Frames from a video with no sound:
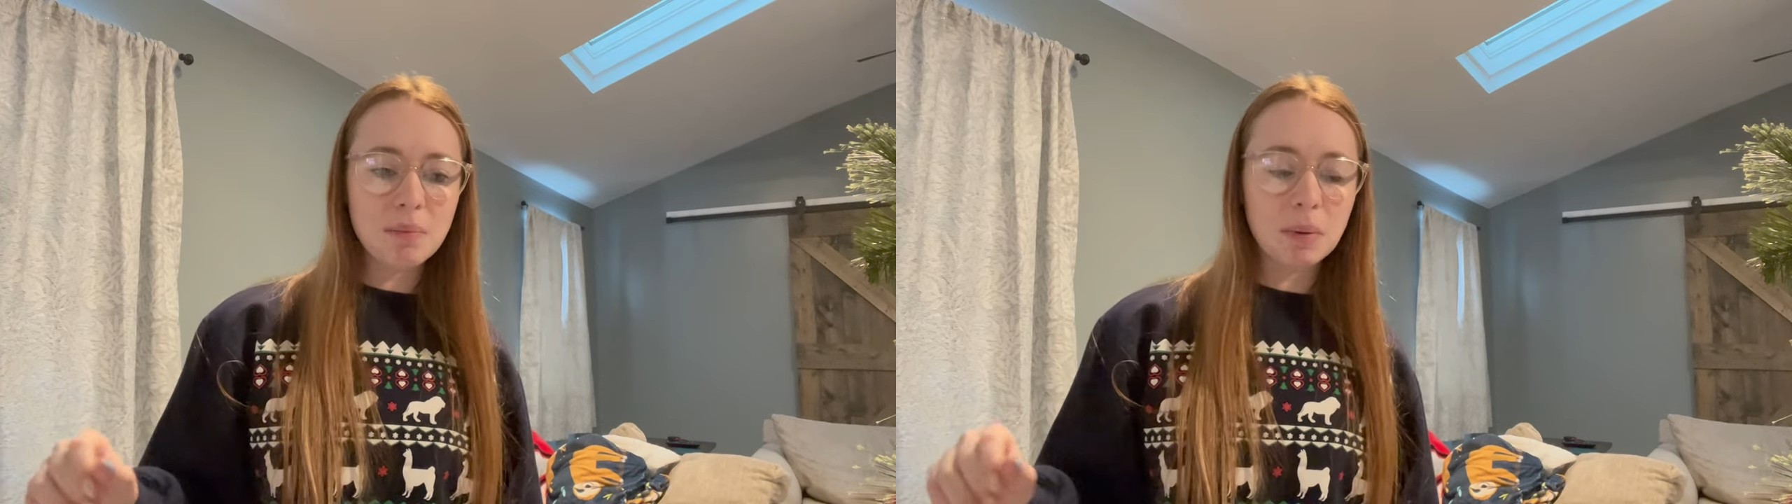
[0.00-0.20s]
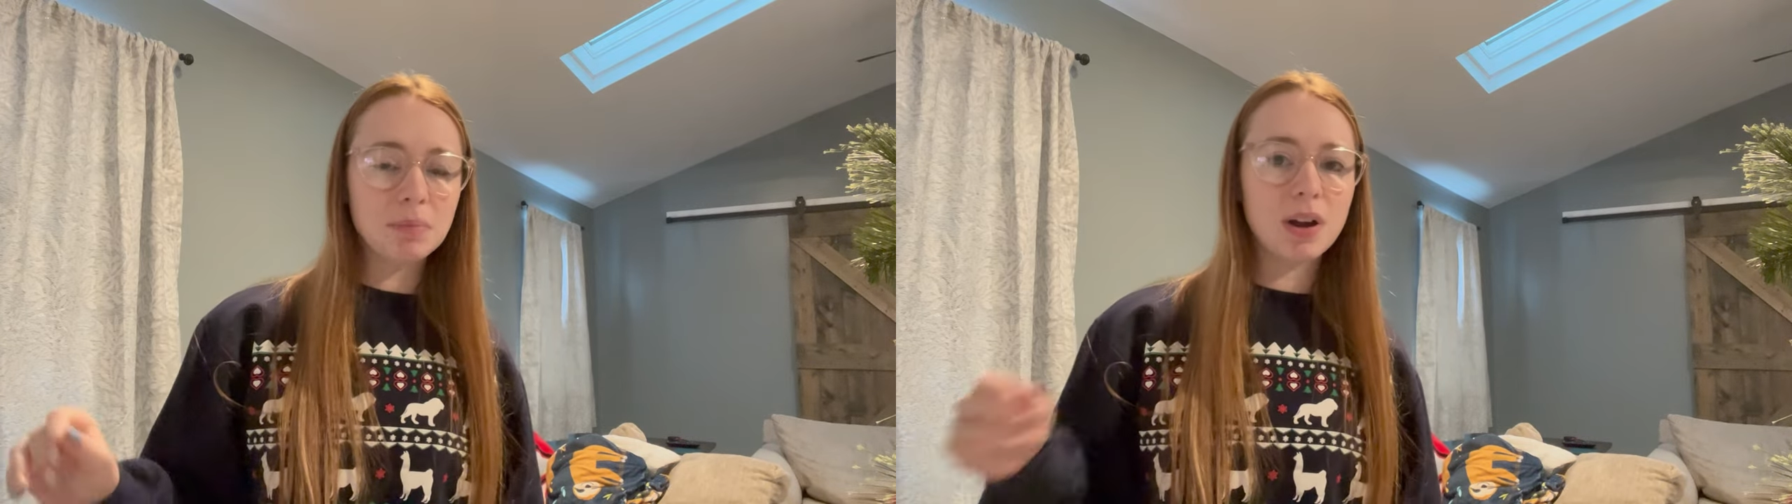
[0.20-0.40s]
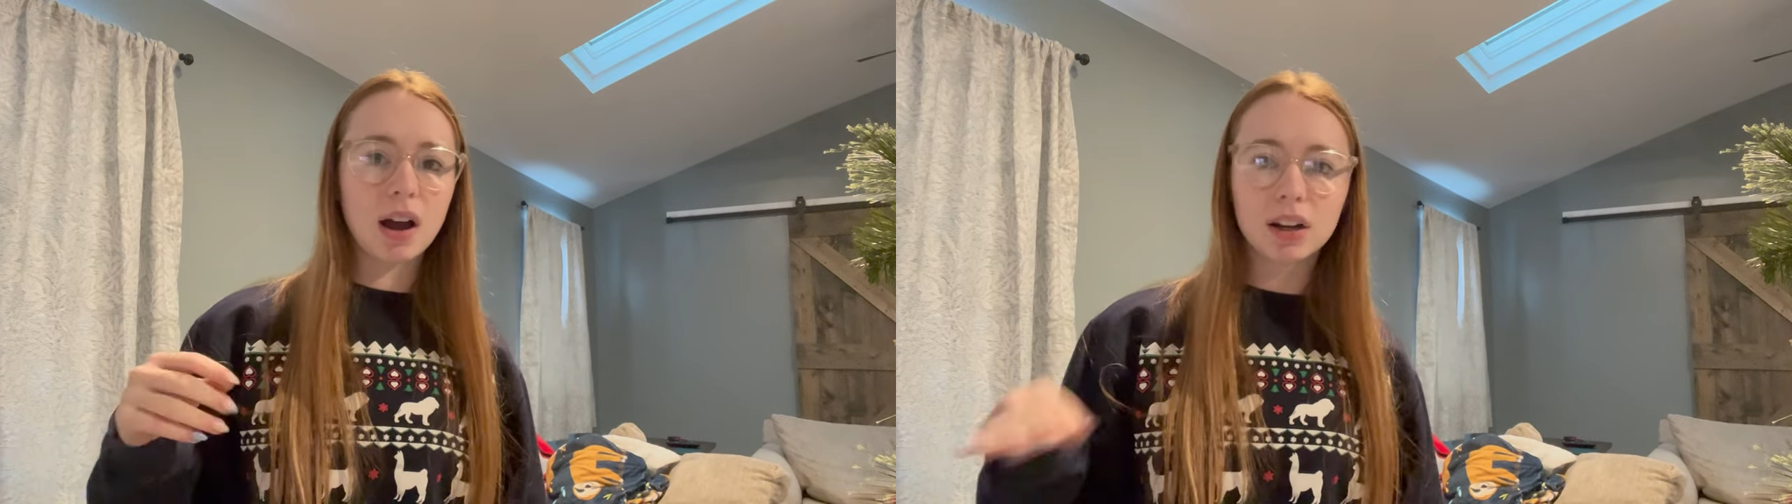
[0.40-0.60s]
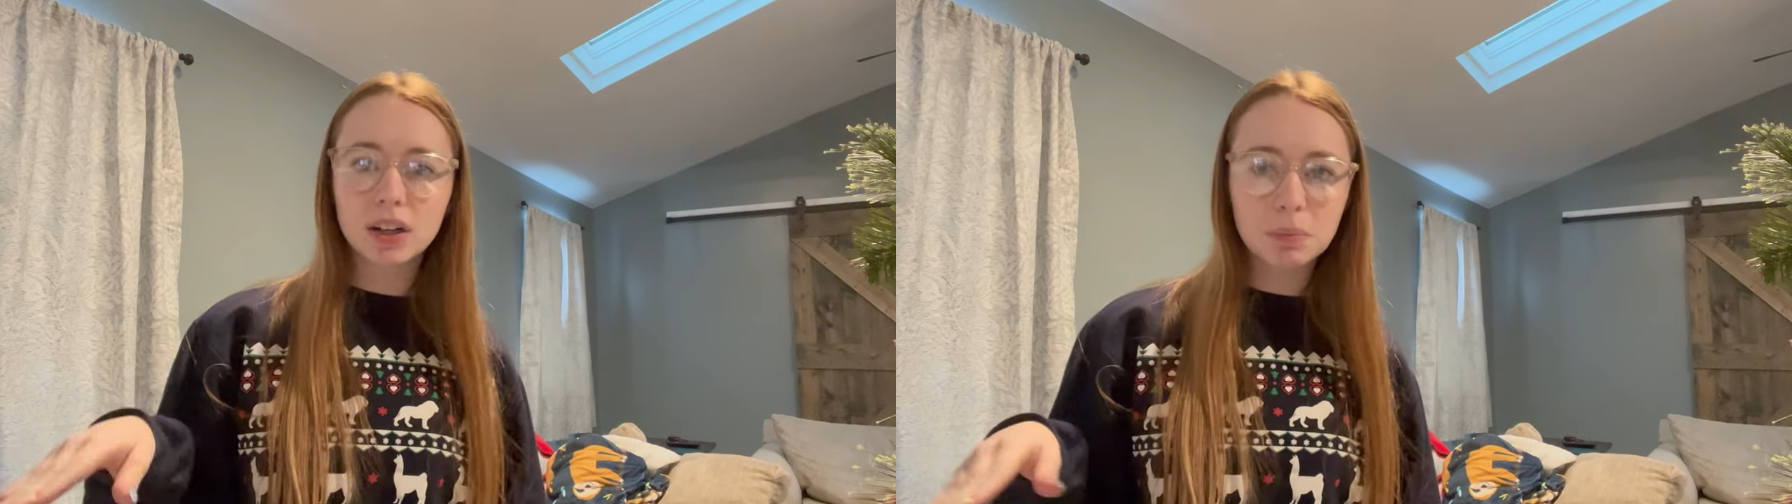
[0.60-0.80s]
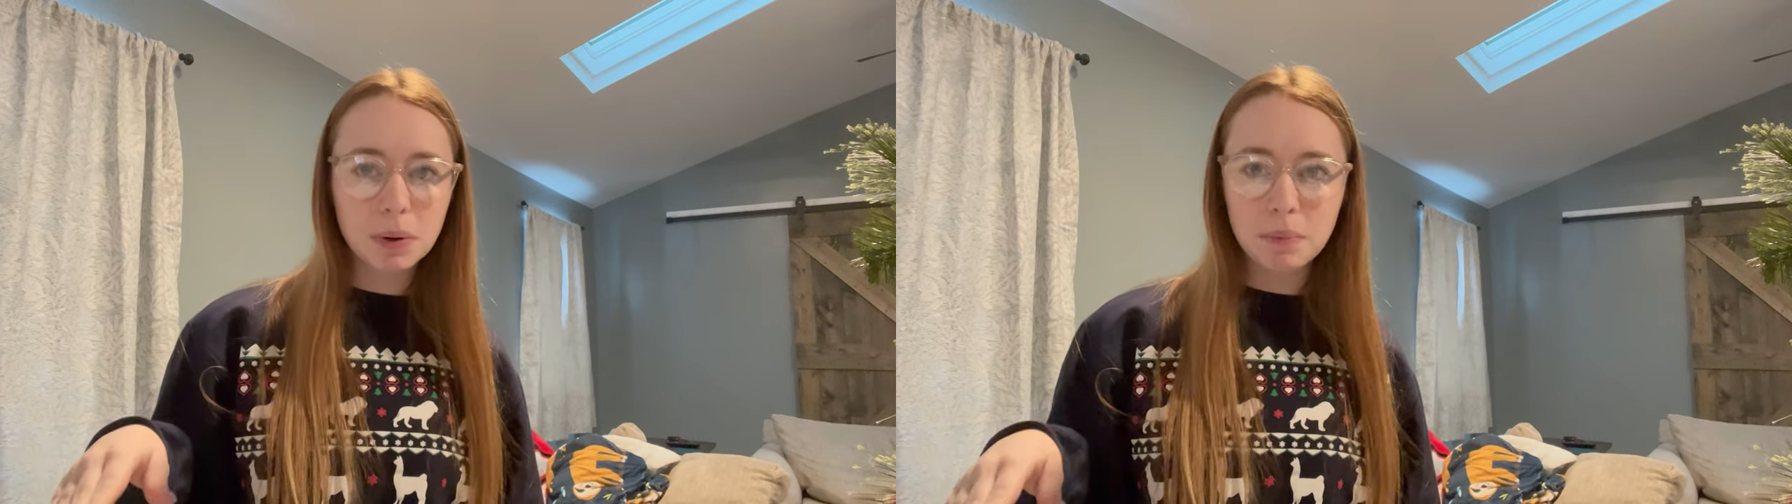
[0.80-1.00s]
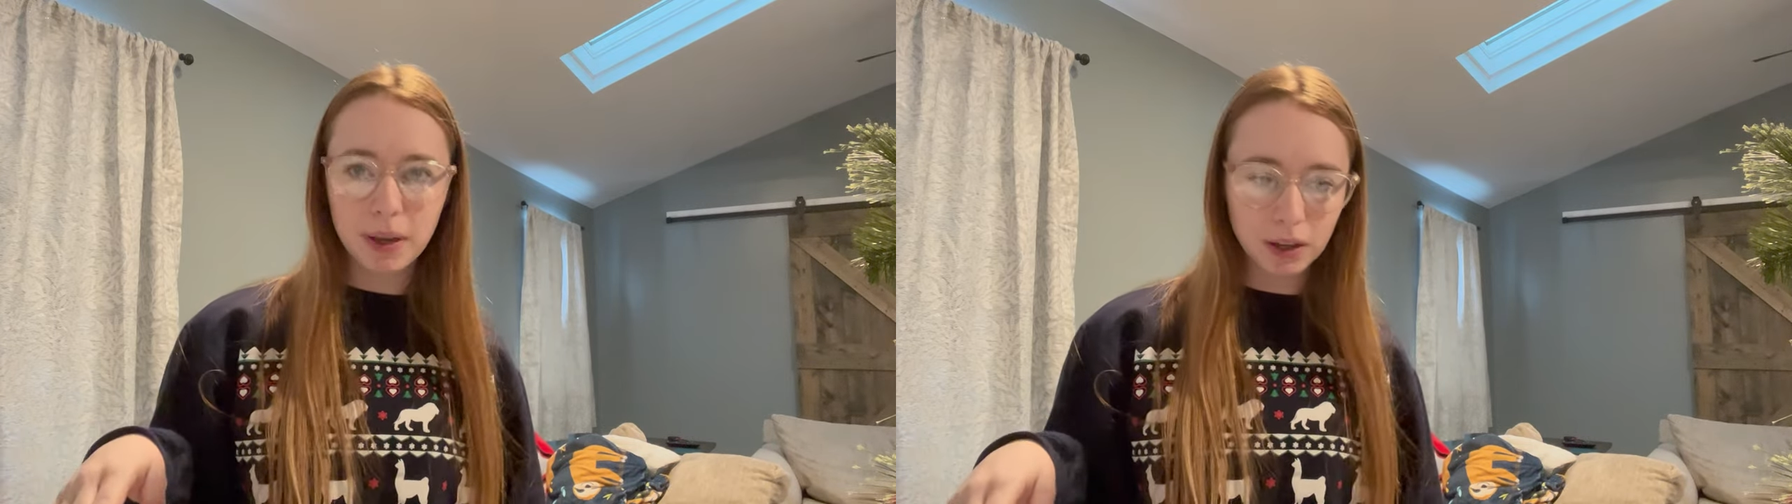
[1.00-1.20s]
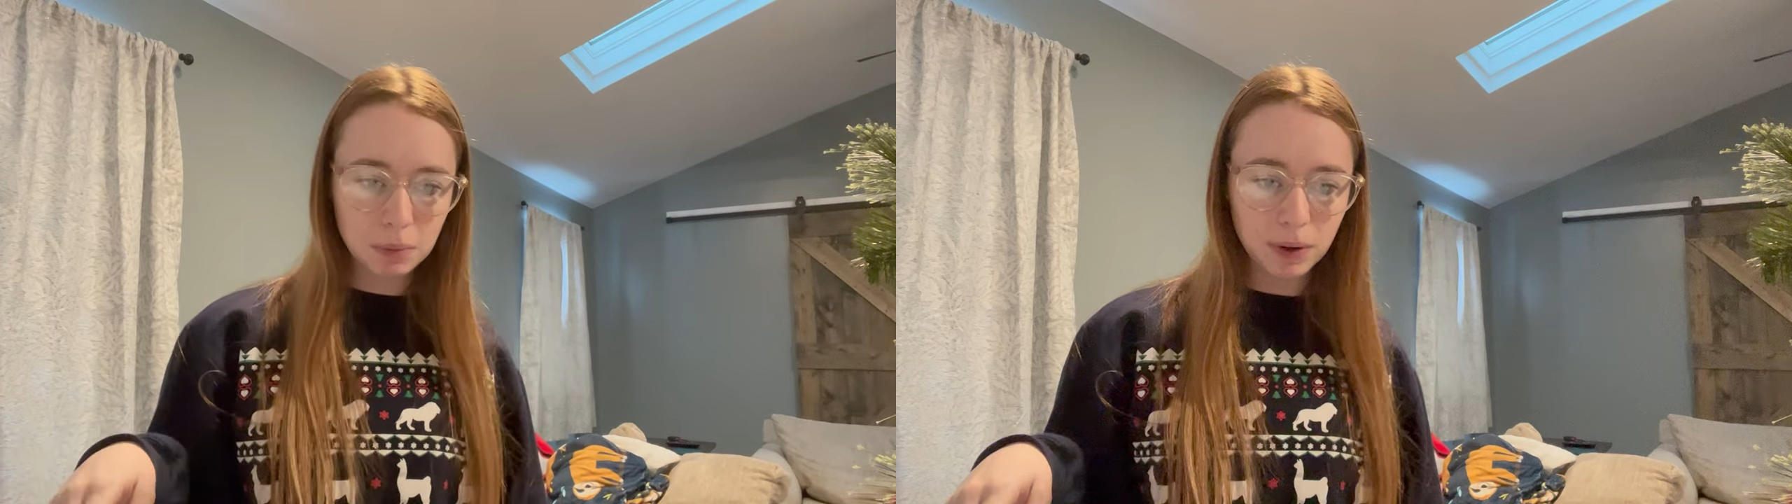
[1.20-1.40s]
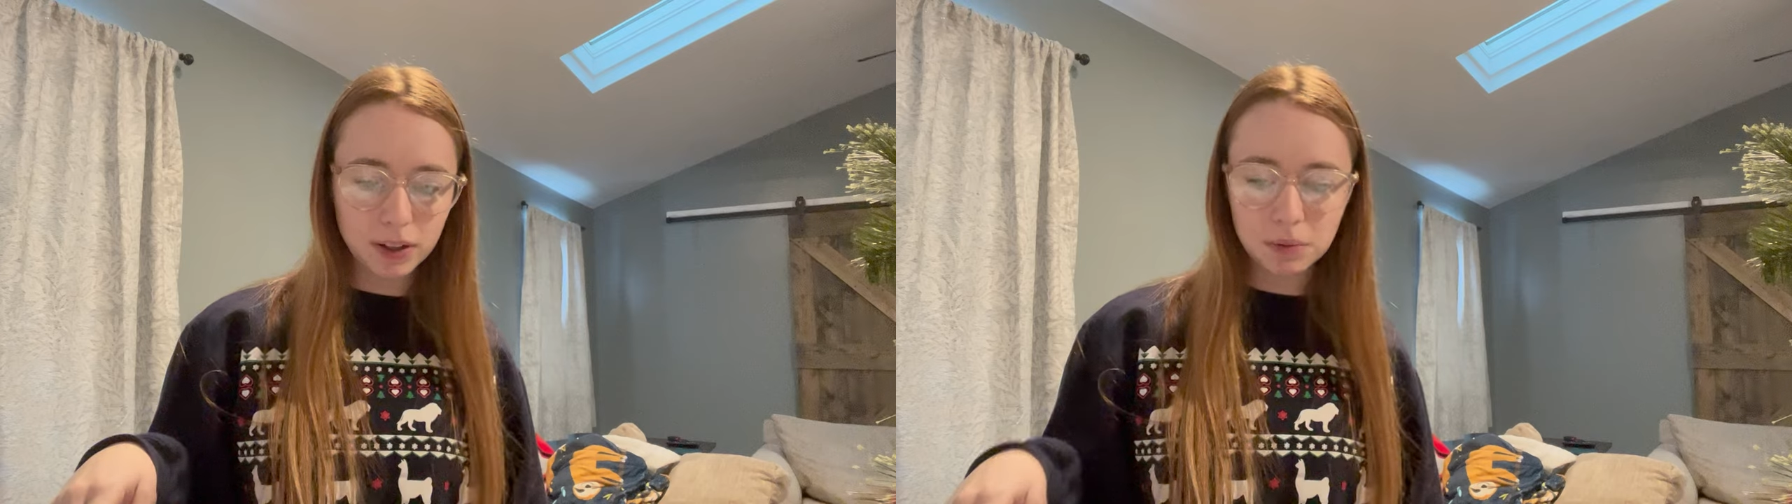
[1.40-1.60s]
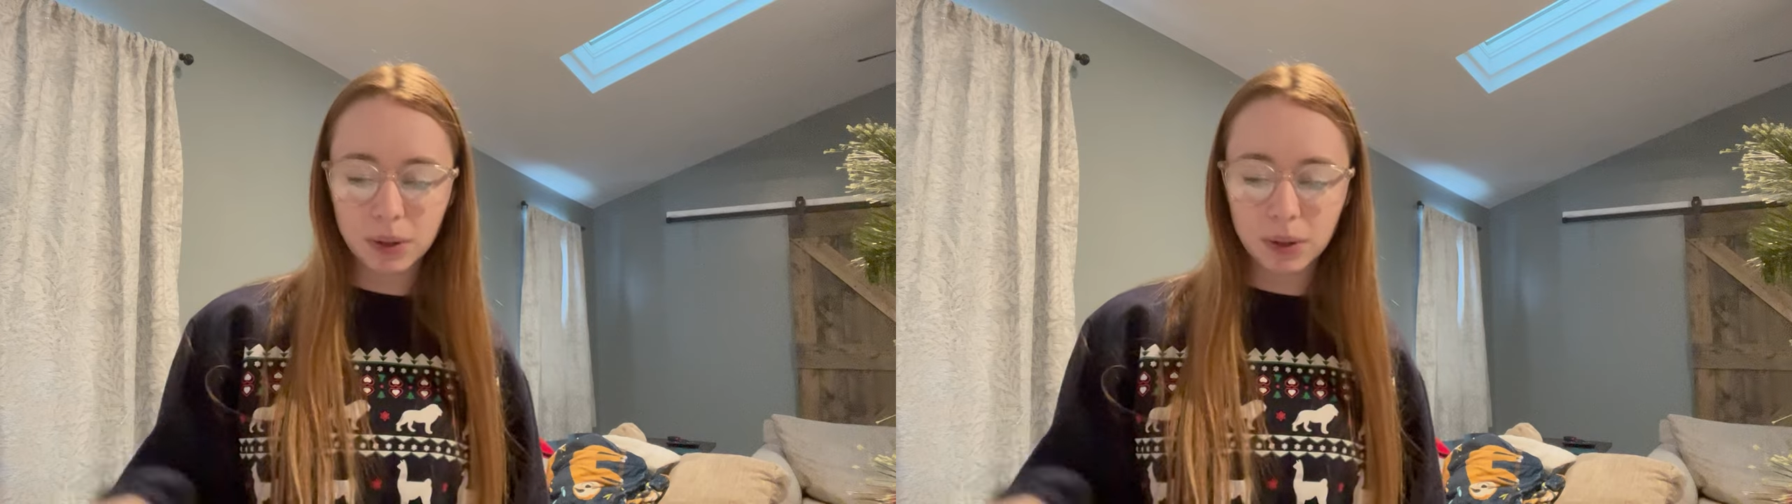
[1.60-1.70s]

I'm not gonna put makeup on.